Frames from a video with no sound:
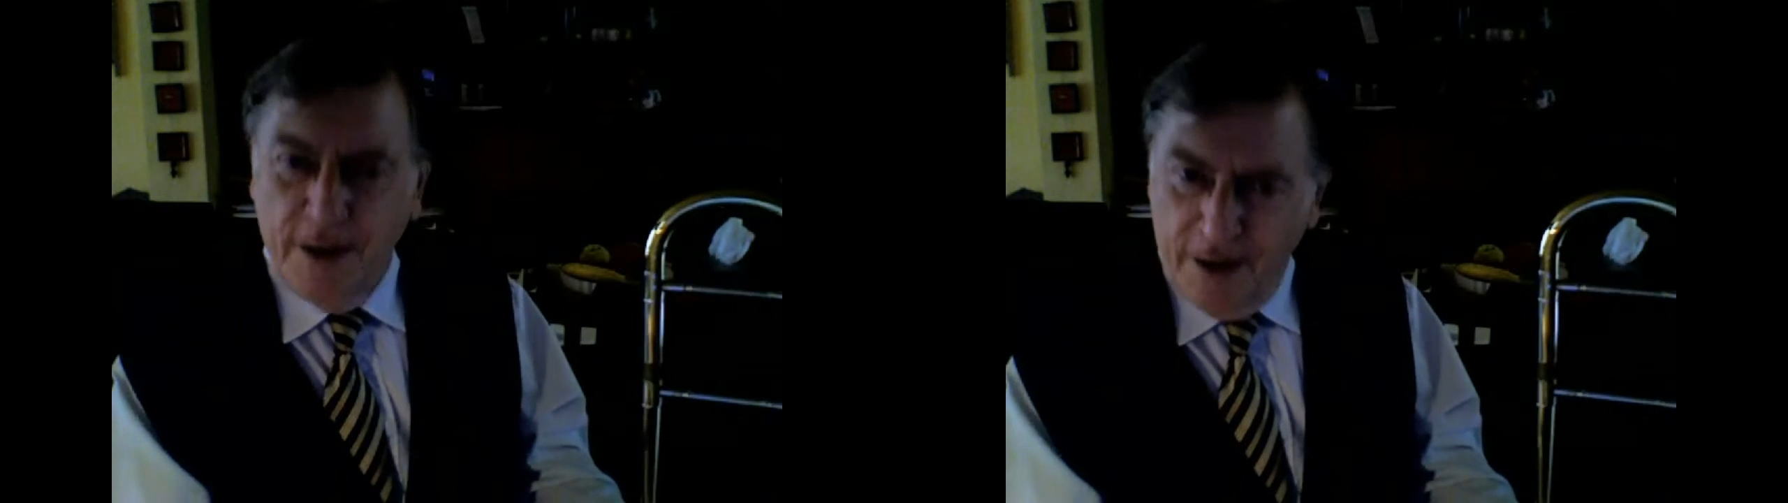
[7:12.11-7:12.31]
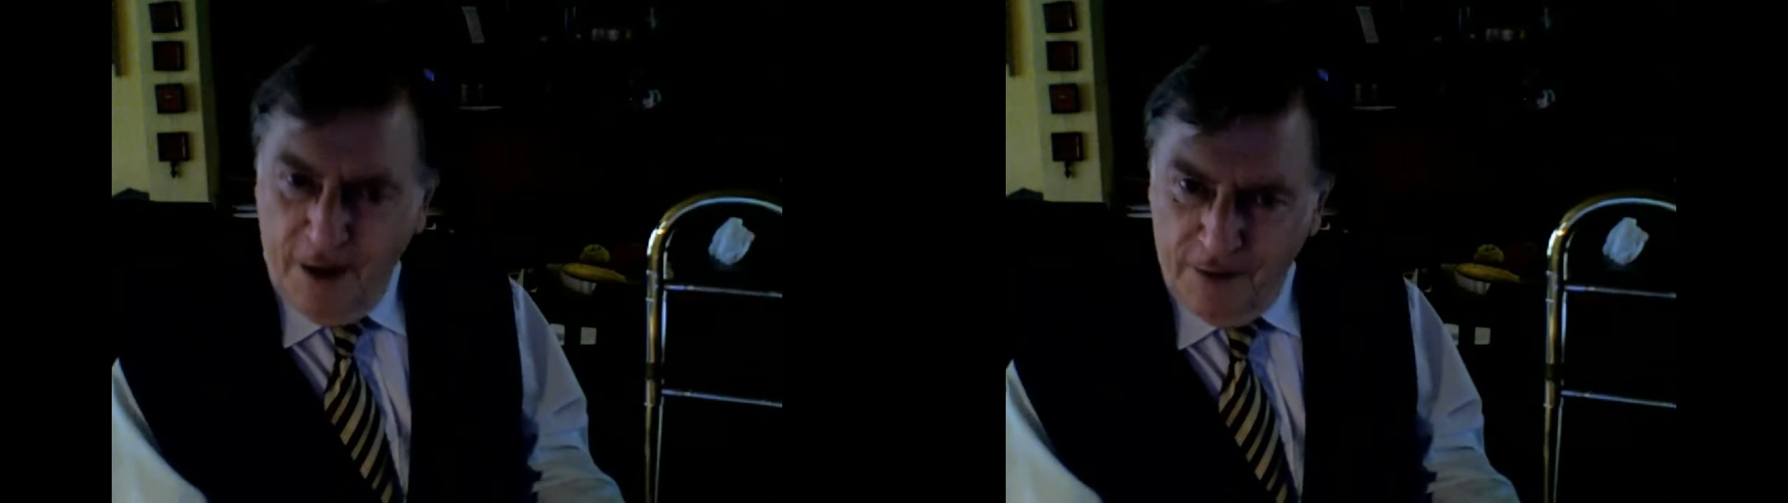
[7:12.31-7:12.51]

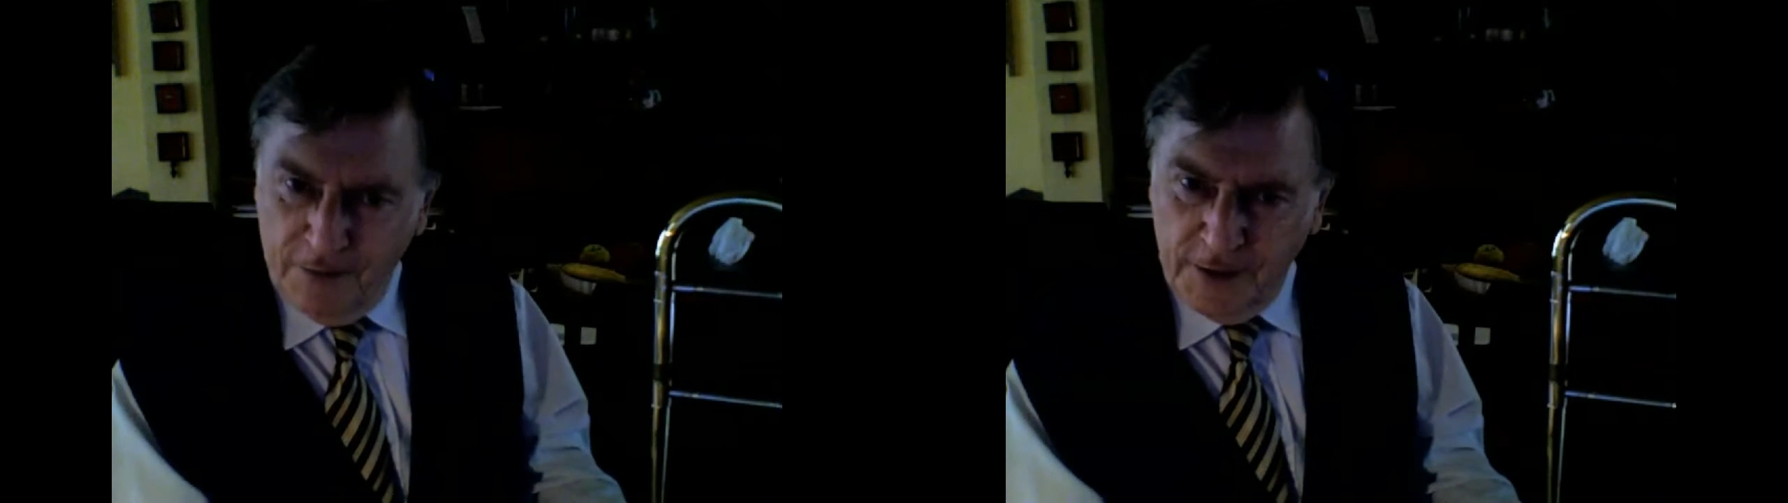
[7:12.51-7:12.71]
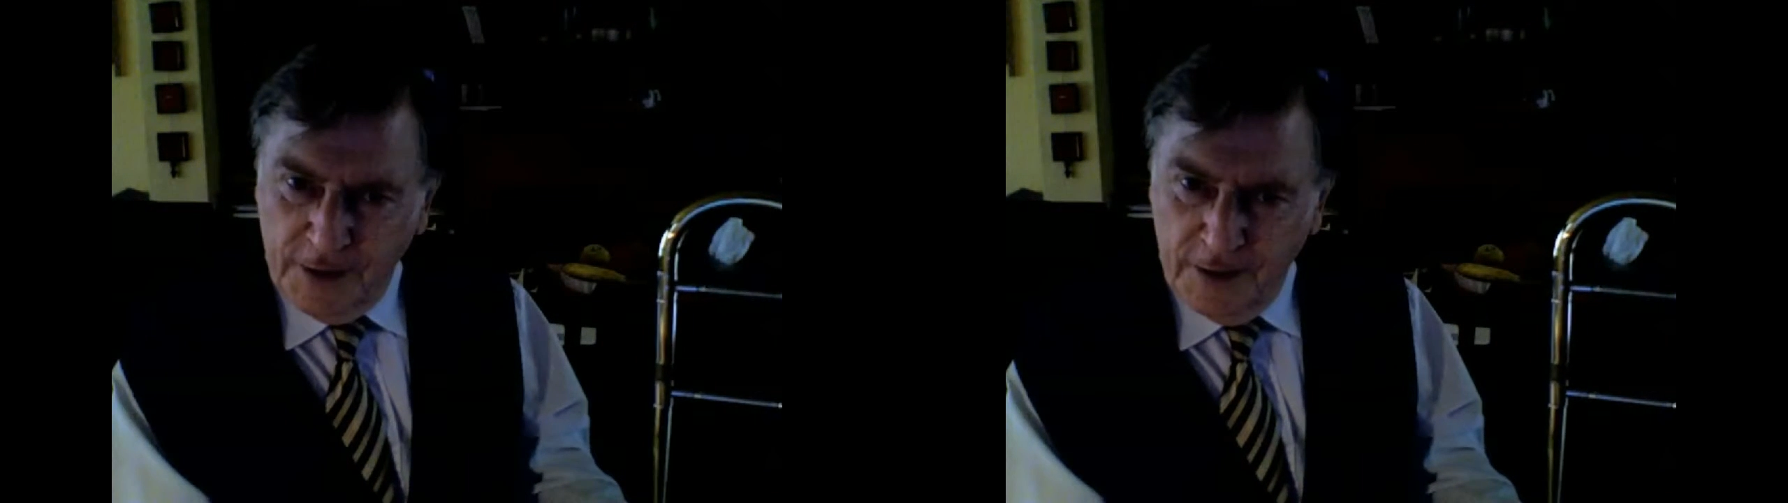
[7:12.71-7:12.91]
half a
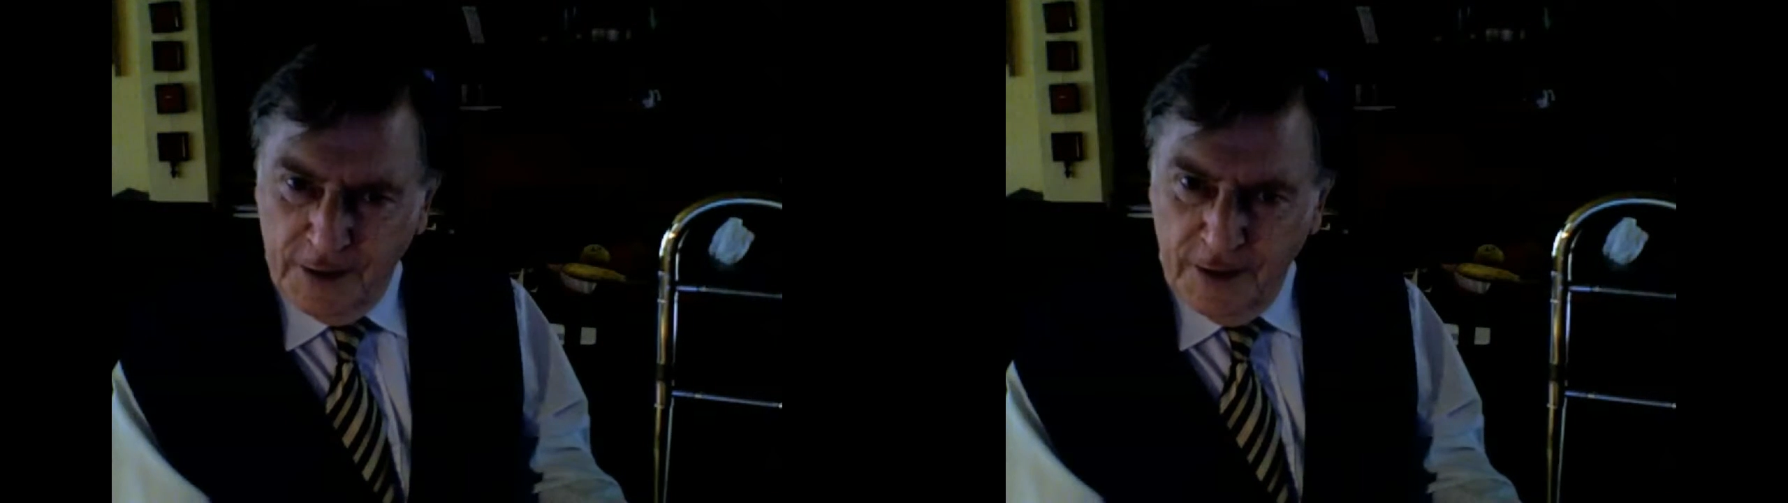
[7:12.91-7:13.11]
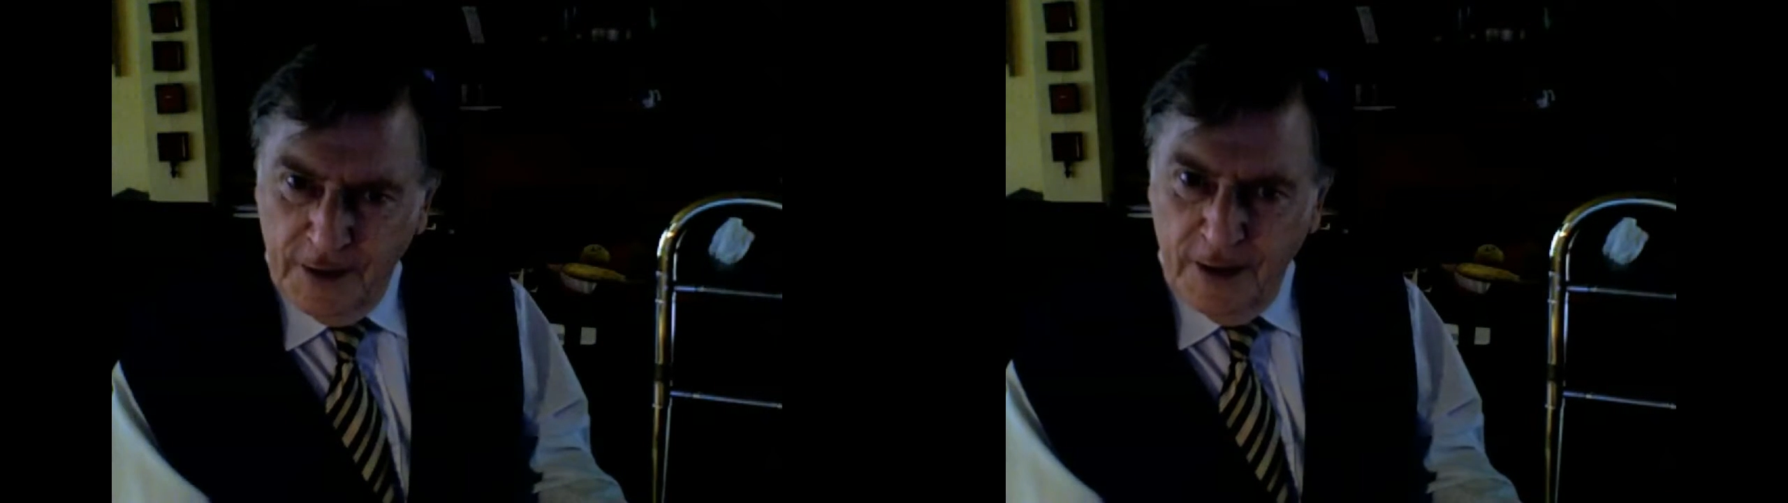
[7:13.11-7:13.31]
tone
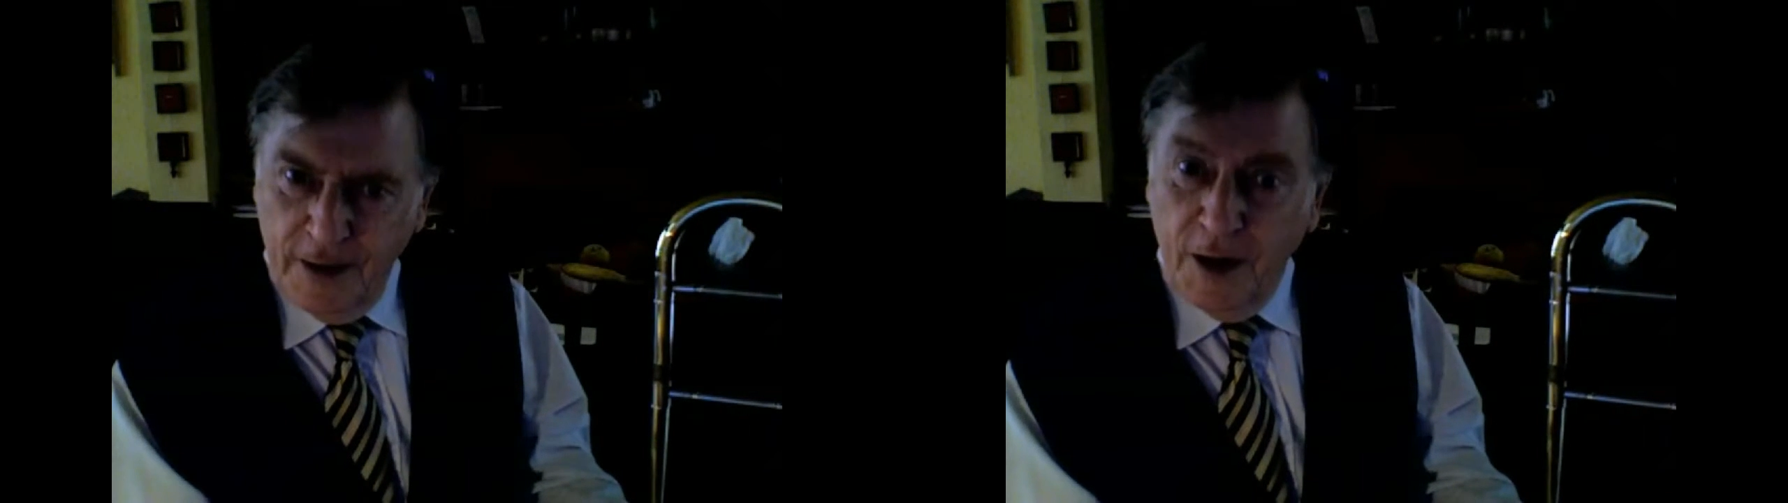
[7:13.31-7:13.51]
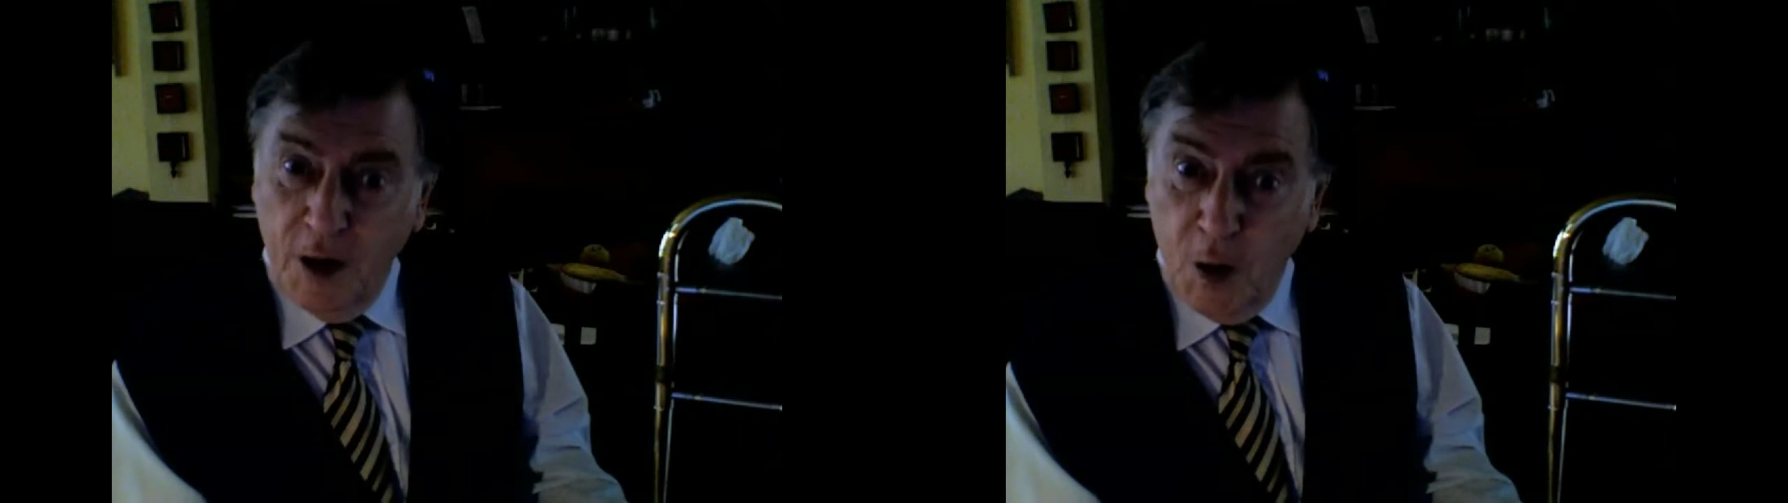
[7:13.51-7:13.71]

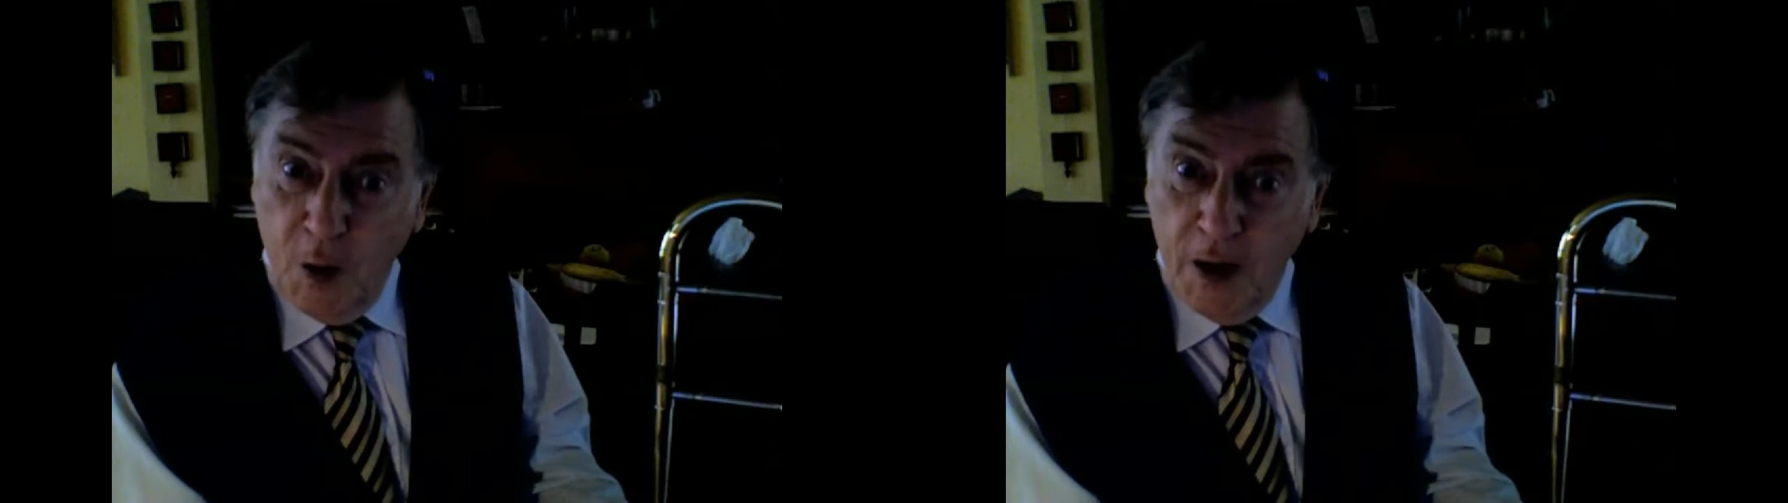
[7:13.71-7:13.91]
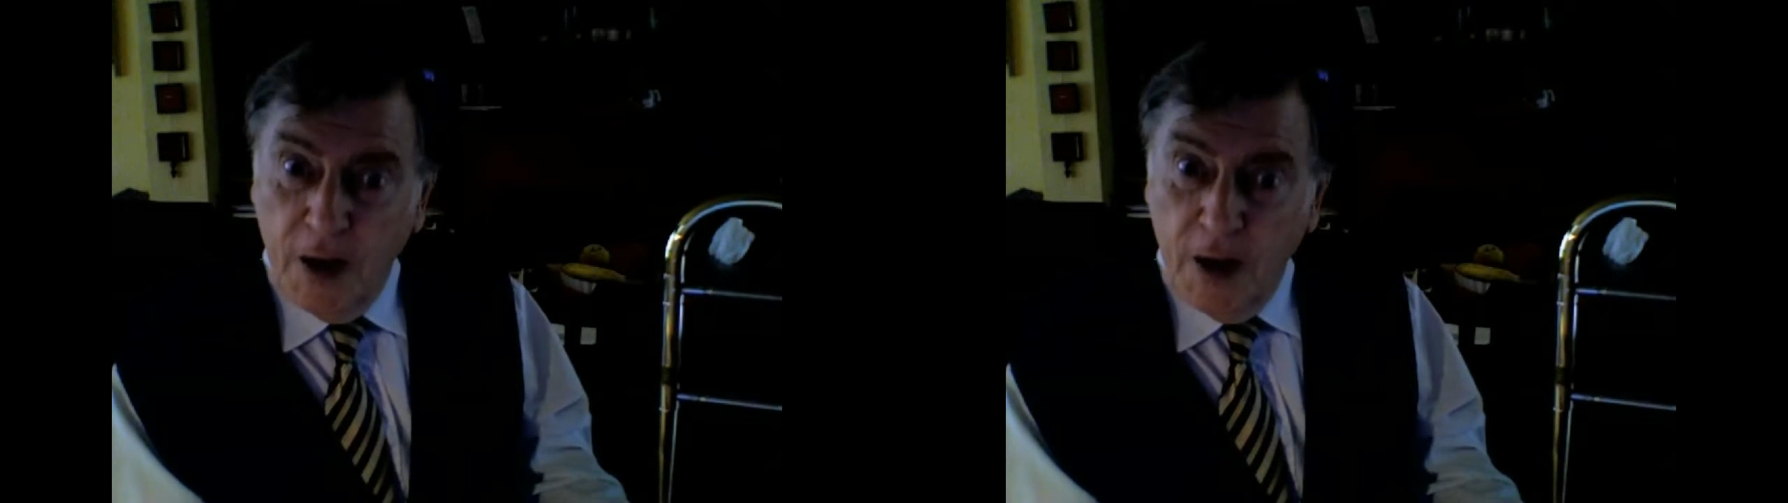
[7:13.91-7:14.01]
lower